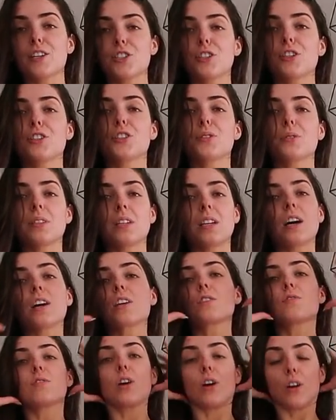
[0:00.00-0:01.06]
Showed you in the
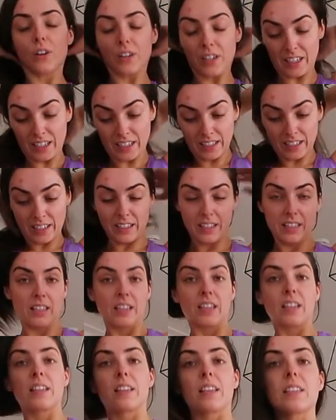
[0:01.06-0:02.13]
last vlog.
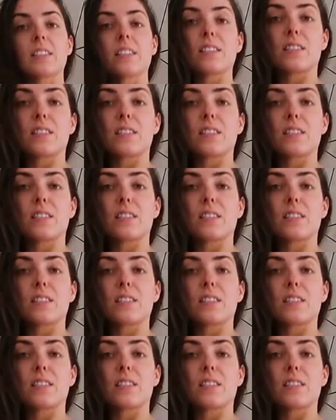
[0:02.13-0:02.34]
This